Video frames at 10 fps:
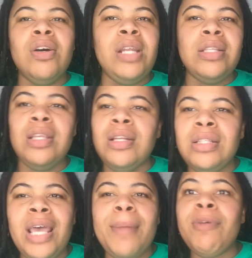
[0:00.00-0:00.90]
that's
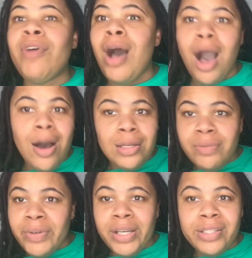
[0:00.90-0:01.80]
entertainment for all
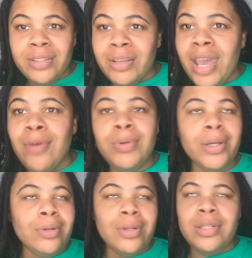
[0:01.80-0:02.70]
of us, okay? We
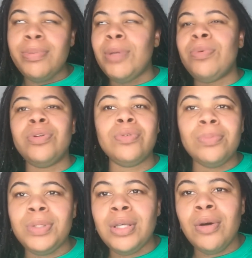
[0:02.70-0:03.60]
don't know these people. And truth
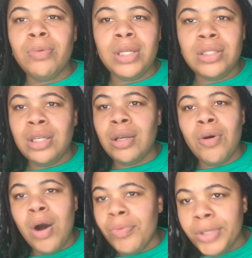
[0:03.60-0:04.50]
be told, when the shit go
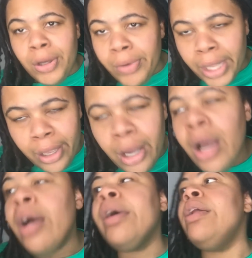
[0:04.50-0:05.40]
off, we don't care.
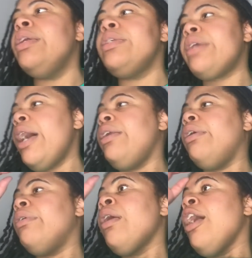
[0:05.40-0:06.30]
At least I
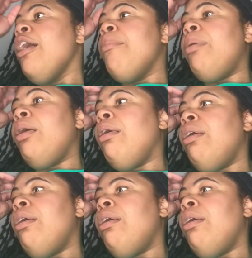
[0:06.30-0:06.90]
don't. But